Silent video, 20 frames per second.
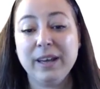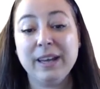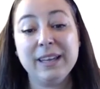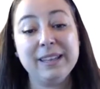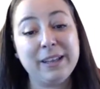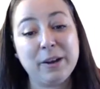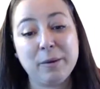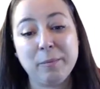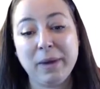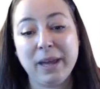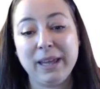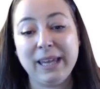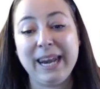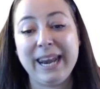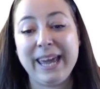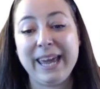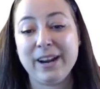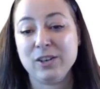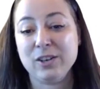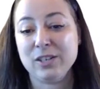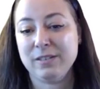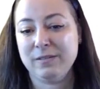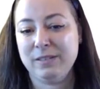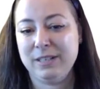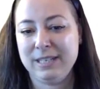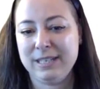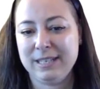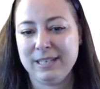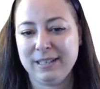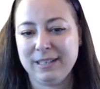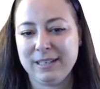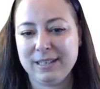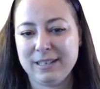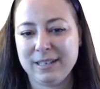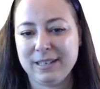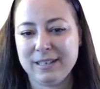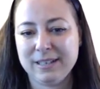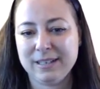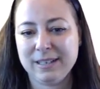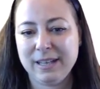And there are many layers of this
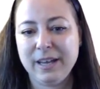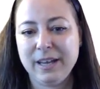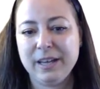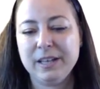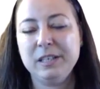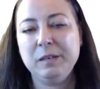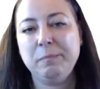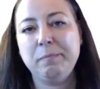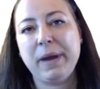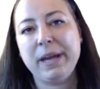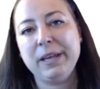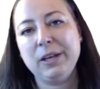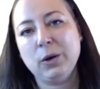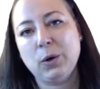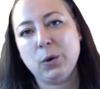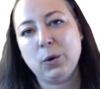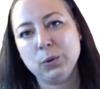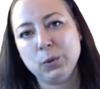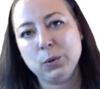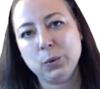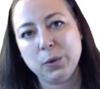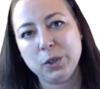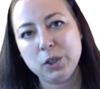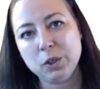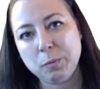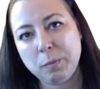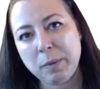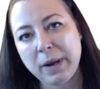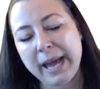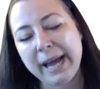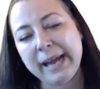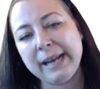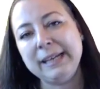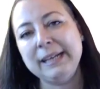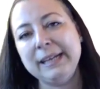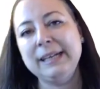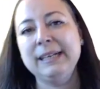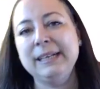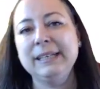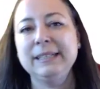synthesis, depending on which
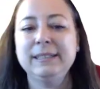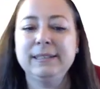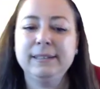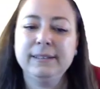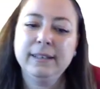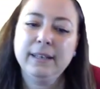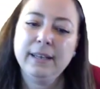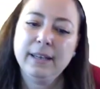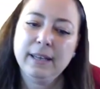planet